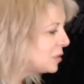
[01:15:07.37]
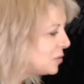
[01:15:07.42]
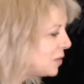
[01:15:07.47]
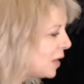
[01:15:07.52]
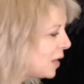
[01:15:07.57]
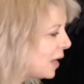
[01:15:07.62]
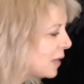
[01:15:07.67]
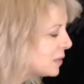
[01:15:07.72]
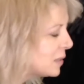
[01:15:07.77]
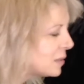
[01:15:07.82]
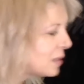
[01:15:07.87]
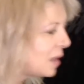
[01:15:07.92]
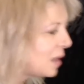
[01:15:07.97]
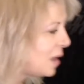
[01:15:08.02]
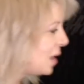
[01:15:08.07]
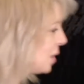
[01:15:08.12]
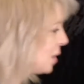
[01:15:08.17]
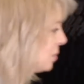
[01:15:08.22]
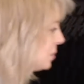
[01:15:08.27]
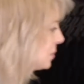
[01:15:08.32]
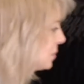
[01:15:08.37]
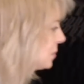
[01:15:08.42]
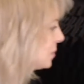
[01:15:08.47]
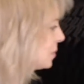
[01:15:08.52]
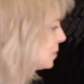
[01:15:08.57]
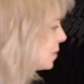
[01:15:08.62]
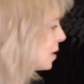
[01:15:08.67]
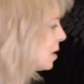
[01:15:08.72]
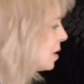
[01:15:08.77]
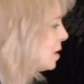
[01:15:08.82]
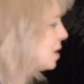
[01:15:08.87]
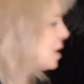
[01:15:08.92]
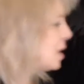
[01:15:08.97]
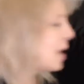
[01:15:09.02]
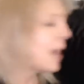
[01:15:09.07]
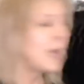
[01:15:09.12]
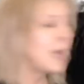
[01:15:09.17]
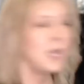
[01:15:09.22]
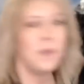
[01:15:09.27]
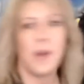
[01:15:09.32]
to do next. Um,
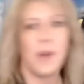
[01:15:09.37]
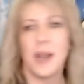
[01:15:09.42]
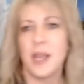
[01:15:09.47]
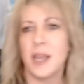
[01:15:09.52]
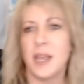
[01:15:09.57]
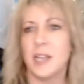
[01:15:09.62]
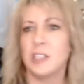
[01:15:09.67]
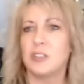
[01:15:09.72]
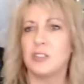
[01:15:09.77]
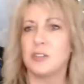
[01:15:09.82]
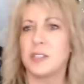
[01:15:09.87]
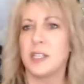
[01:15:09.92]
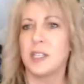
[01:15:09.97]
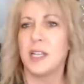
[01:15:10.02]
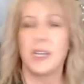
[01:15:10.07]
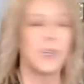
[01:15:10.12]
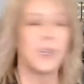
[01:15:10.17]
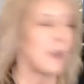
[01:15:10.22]
Anybody interested in